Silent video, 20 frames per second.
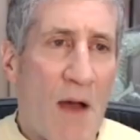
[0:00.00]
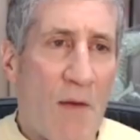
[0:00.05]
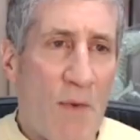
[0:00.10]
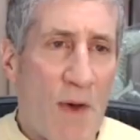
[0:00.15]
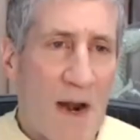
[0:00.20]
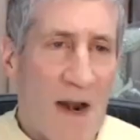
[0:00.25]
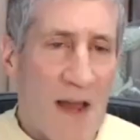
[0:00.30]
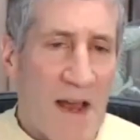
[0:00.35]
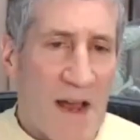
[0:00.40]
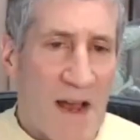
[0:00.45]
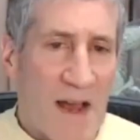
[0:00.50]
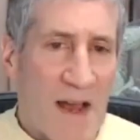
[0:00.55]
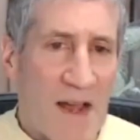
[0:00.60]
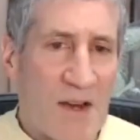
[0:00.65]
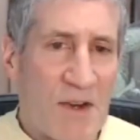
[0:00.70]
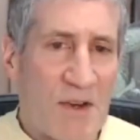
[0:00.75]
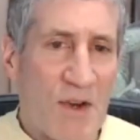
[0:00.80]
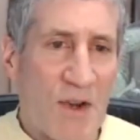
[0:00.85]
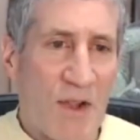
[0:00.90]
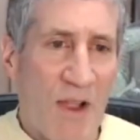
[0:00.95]
want to
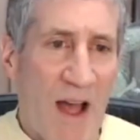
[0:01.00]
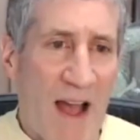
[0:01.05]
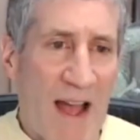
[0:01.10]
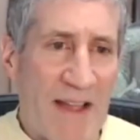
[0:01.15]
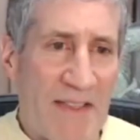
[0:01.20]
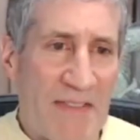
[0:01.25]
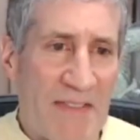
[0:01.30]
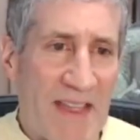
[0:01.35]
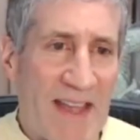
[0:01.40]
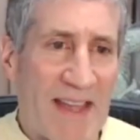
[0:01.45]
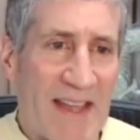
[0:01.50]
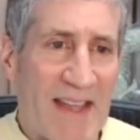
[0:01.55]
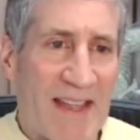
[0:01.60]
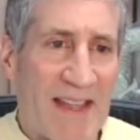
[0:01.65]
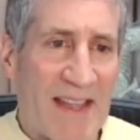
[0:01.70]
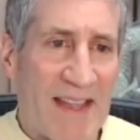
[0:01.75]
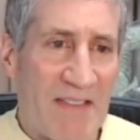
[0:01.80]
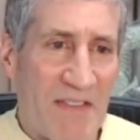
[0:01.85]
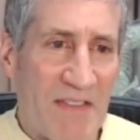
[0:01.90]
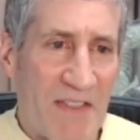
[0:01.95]
underline that
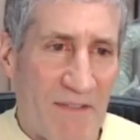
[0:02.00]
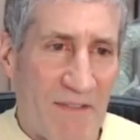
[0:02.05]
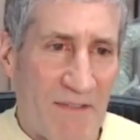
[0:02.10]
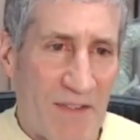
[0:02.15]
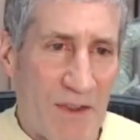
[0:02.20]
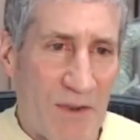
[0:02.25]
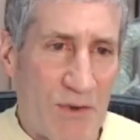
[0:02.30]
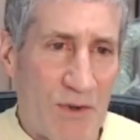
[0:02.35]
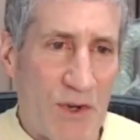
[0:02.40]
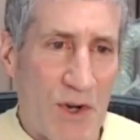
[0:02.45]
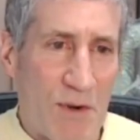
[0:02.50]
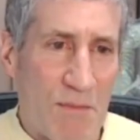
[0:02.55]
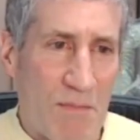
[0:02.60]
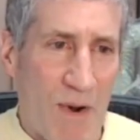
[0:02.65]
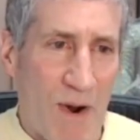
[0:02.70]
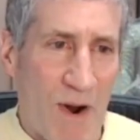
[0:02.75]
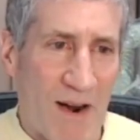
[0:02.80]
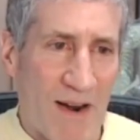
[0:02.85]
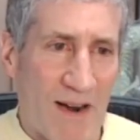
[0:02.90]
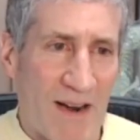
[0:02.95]
in the future
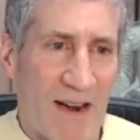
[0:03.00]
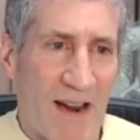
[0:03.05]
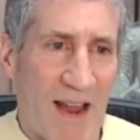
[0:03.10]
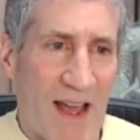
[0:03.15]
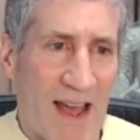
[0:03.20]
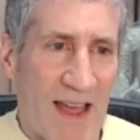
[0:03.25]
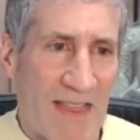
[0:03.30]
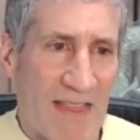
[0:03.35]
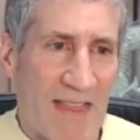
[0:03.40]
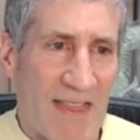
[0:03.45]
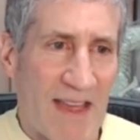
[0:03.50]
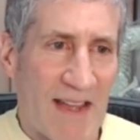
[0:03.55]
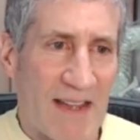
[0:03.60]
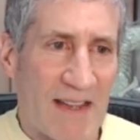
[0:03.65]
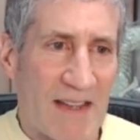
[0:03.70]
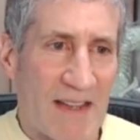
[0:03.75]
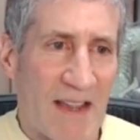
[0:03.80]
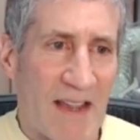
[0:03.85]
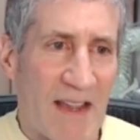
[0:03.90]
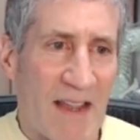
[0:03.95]
part. I
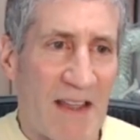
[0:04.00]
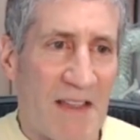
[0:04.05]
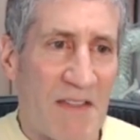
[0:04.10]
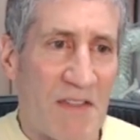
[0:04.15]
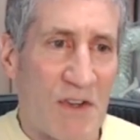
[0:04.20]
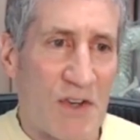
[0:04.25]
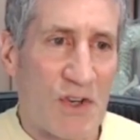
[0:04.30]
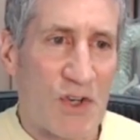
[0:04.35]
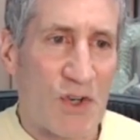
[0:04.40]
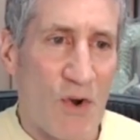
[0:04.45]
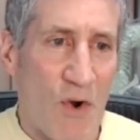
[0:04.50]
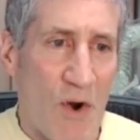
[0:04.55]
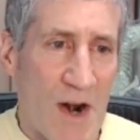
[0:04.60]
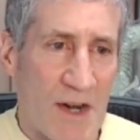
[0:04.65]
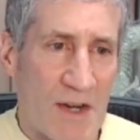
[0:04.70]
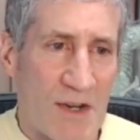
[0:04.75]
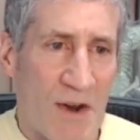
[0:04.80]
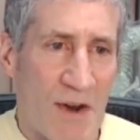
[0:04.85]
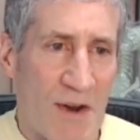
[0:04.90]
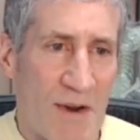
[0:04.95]
think in the
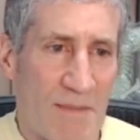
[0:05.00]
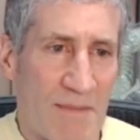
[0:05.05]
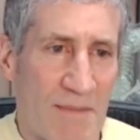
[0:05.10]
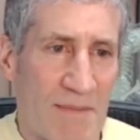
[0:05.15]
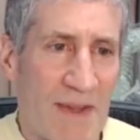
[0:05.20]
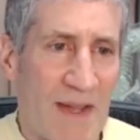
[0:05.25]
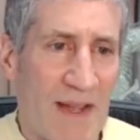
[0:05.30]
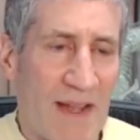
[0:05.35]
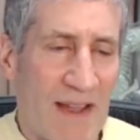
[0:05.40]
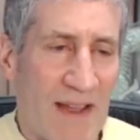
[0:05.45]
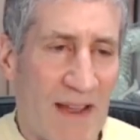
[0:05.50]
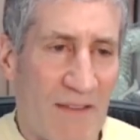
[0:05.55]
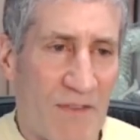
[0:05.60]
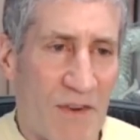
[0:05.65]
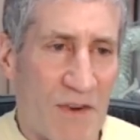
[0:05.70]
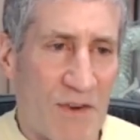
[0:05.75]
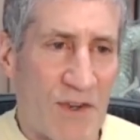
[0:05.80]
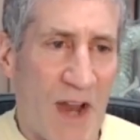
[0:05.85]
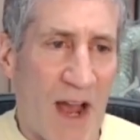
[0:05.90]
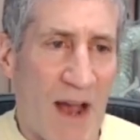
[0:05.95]
short term, if
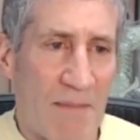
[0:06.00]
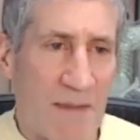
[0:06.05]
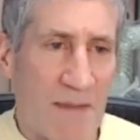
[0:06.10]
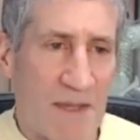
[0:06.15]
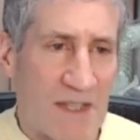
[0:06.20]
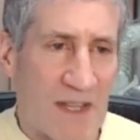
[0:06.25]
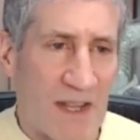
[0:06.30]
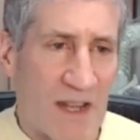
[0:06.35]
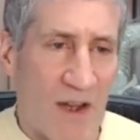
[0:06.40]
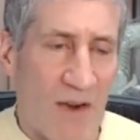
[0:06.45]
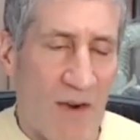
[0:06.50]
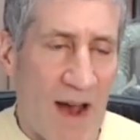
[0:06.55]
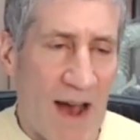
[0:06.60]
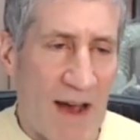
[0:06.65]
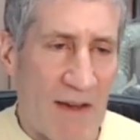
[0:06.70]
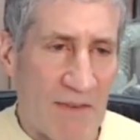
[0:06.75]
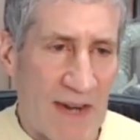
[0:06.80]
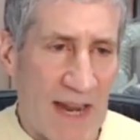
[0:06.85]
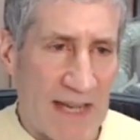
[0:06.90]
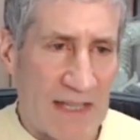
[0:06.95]
your job is to go
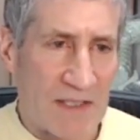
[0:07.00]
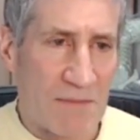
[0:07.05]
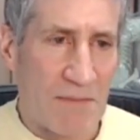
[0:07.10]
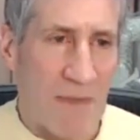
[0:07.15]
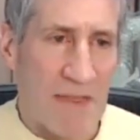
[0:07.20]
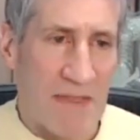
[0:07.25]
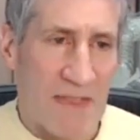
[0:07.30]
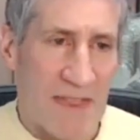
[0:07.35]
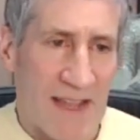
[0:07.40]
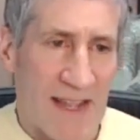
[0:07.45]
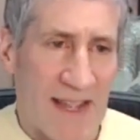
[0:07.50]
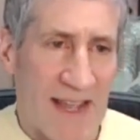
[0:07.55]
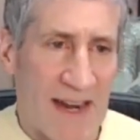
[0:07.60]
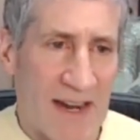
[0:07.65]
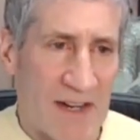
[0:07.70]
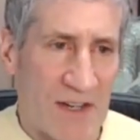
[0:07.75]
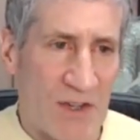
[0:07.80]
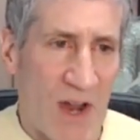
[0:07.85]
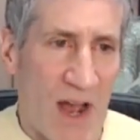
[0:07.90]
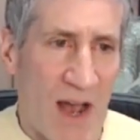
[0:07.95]
out next month and get
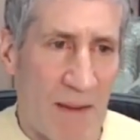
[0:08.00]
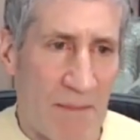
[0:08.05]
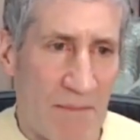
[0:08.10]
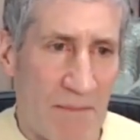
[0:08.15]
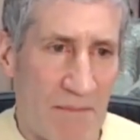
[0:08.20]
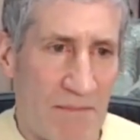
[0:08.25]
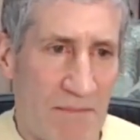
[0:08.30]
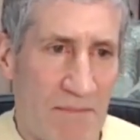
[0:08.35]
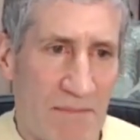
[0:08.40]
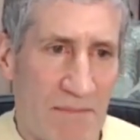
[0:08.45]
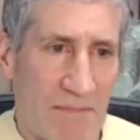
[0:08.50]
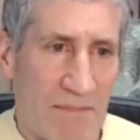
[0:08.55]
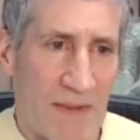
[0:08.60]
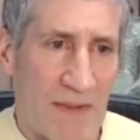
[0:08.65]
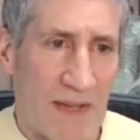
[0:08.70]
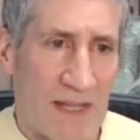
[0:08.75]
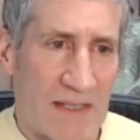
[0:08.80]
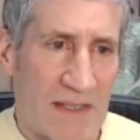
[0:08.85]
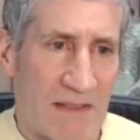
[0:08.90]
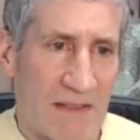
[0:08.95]
a job
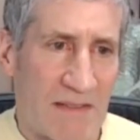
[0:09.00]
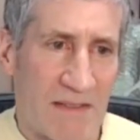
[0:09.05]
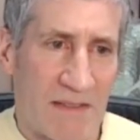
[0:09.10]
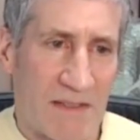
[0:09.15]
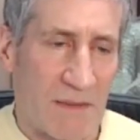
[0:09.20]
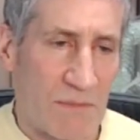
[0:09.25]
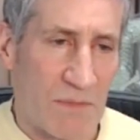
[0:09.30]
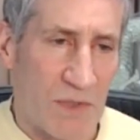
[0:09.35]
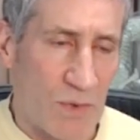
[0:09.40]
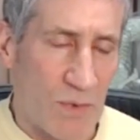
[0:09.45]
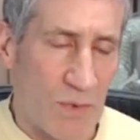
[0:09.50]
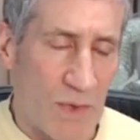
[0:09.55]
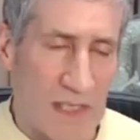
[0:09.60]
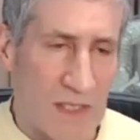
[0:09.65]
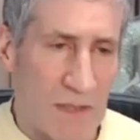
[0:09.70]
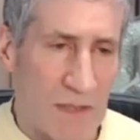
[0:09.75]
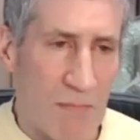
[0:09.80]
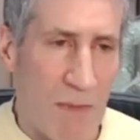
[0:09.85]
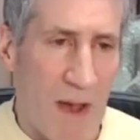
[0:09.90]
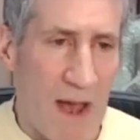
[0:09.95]
at some sweet
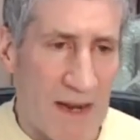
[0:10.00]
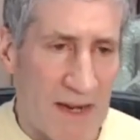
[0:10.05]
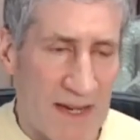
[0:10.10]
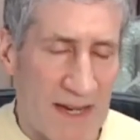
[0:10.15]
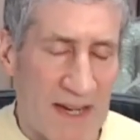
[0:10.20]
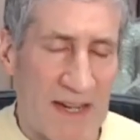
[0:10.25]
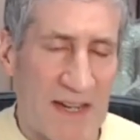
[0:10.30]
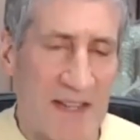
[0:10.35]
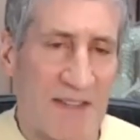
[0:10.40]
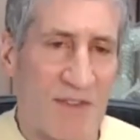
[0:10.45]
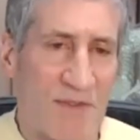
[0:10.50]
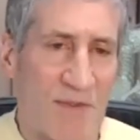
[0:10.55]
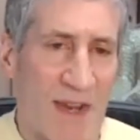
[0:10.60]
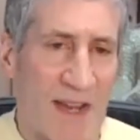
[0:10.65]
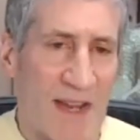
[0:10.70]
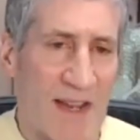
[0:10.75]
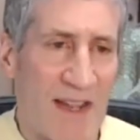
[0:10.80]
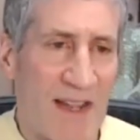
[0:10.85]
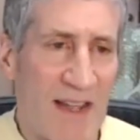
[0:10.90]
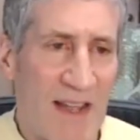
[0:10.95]
spot in
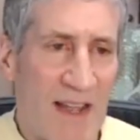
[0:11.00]
industry,